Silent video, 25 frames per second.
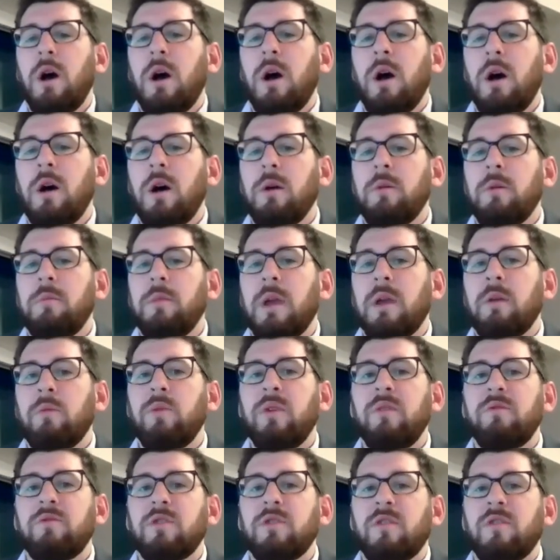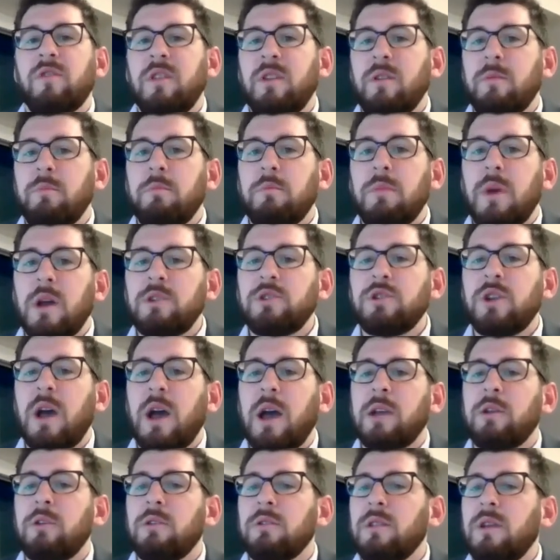And we've just seen a much
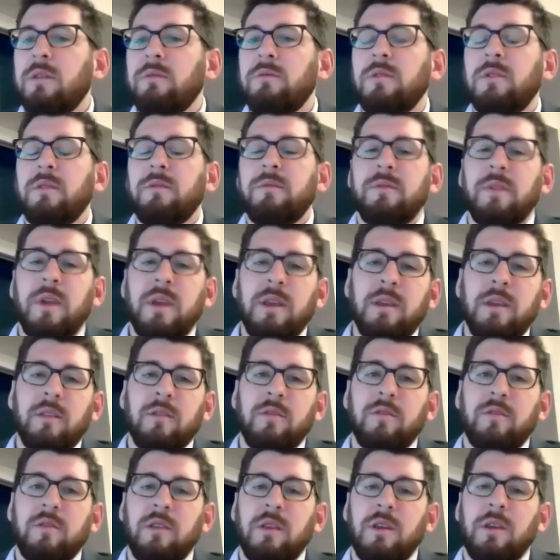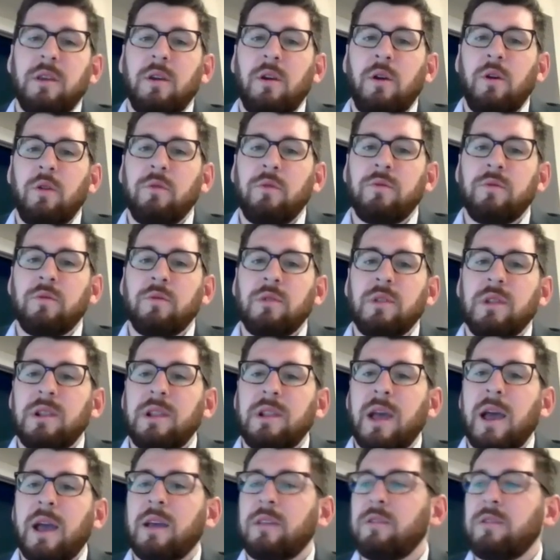higher level of vacancy over the
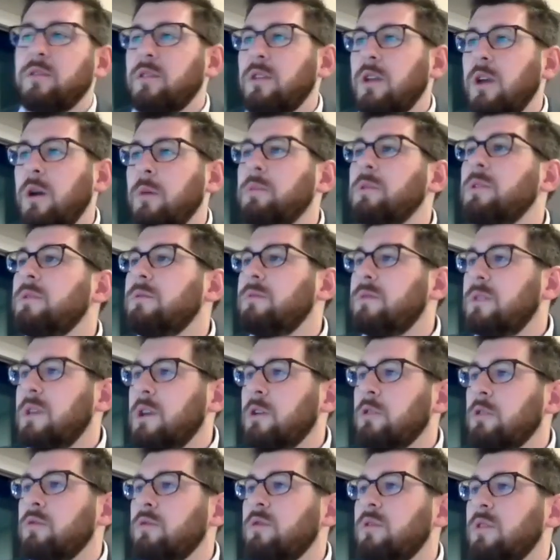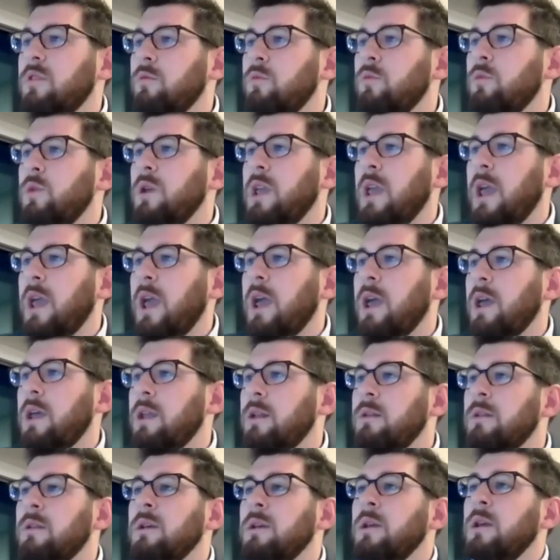last couple of years than we
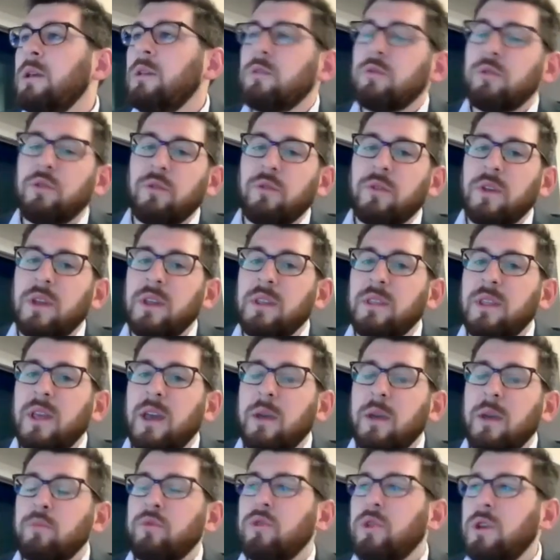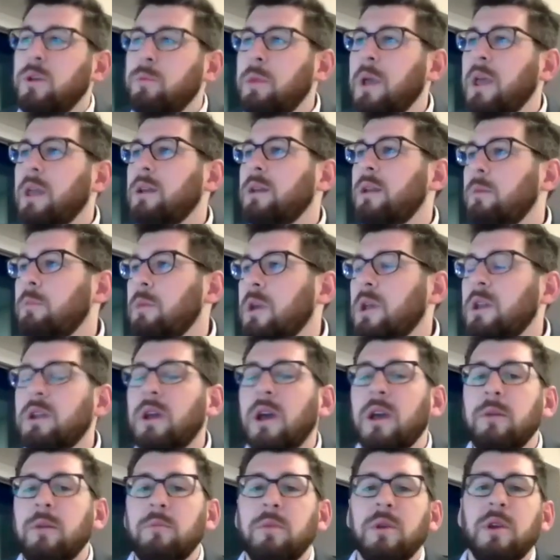had sort of in that pre-pandemic
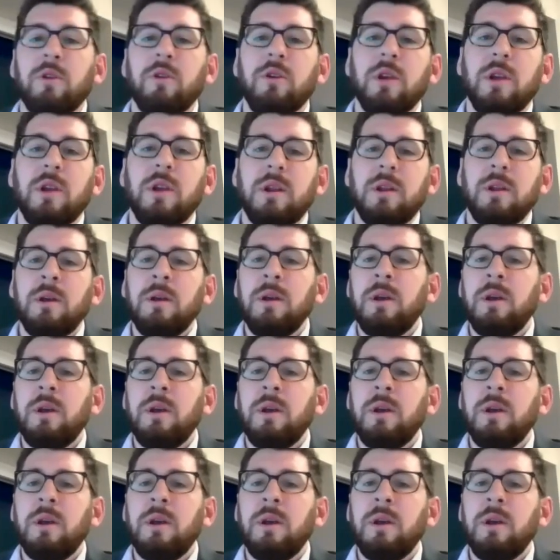time period.